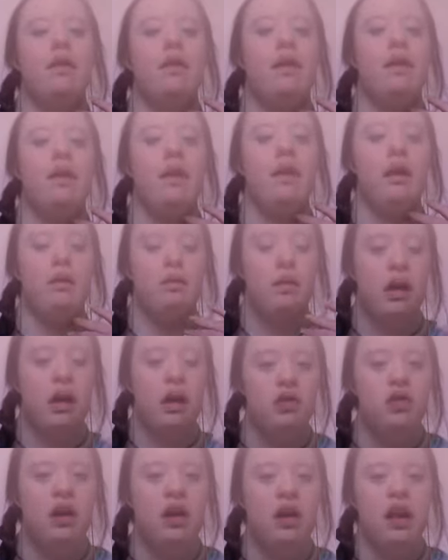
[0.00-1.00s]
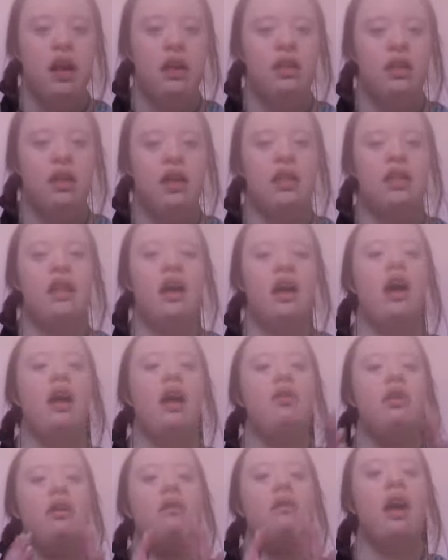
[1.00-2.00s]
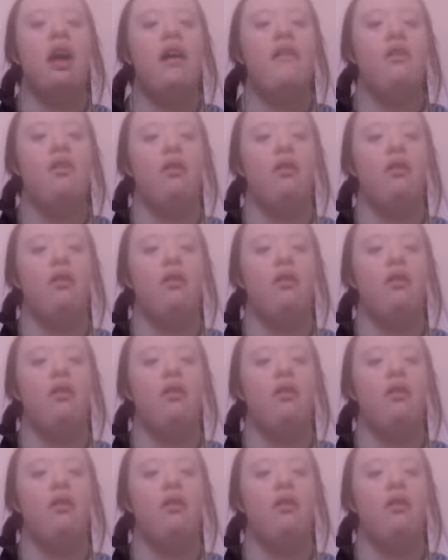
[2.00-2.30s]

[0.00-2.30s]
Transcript: the red shirt leaders, I do love